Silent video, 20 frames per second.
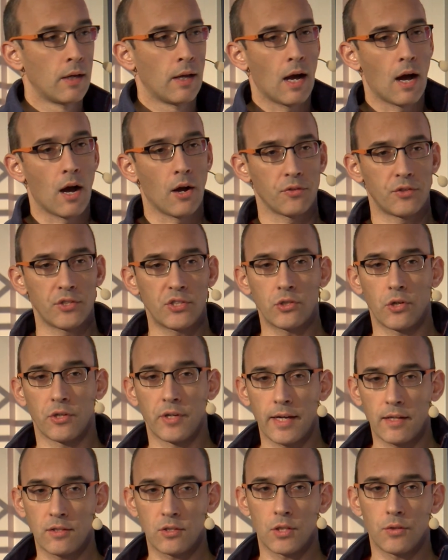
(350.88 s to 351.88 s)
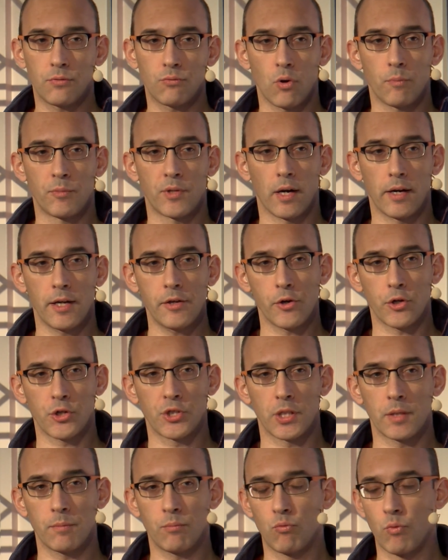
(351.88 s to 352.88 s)
are disconnected from their
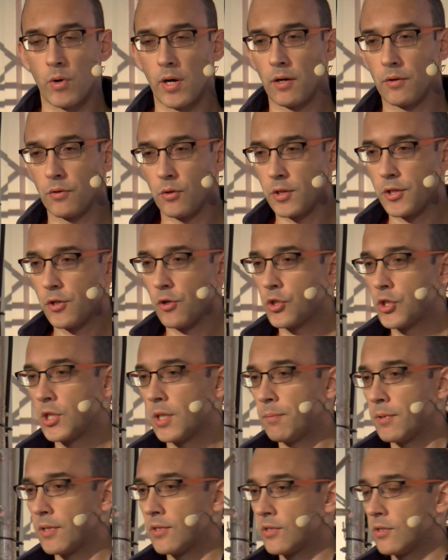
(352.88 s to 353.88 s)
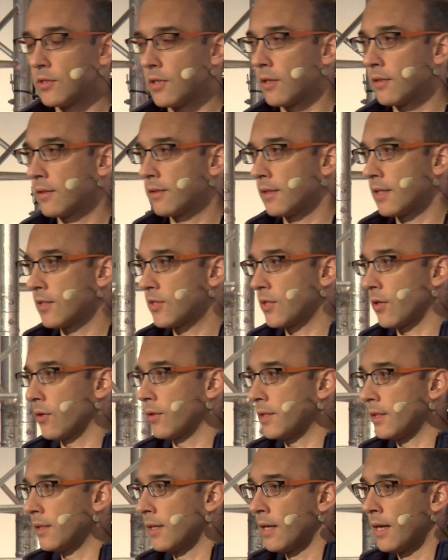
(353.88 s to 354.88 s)
leadership, where the leadership is not
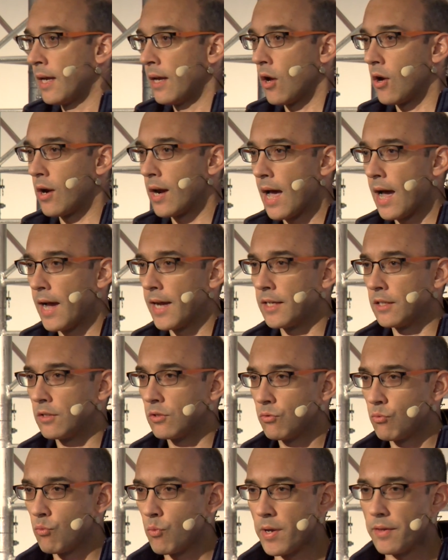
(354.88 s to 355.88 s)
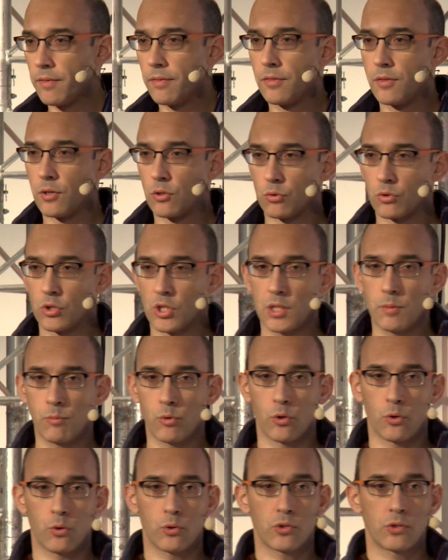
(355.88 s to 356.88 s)
necessarily aligned with the
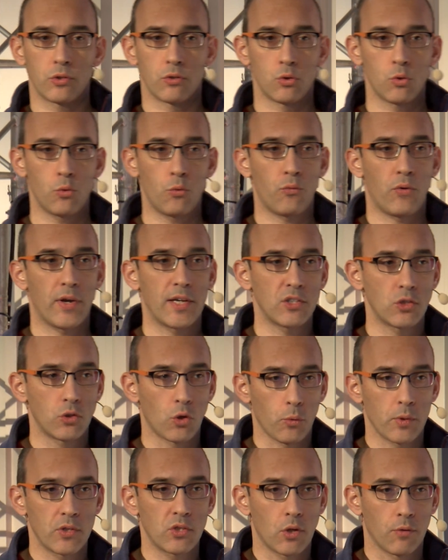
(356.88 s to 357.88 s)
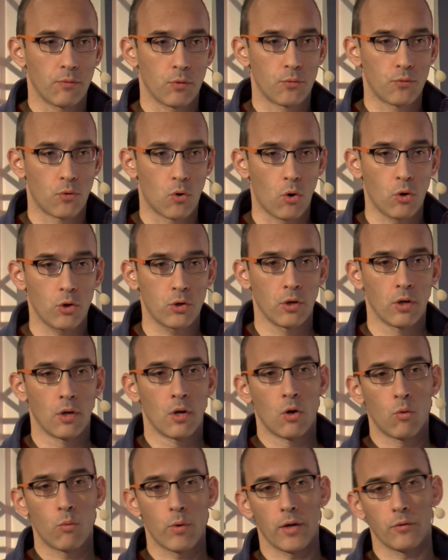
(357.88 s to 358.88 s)
contributors, you face the risk of a fork
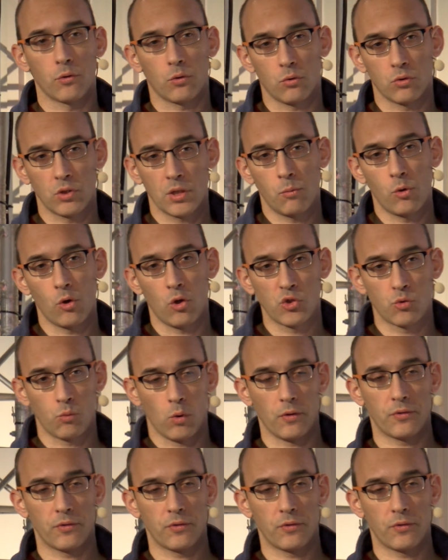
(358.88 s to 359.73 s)
where the contributors will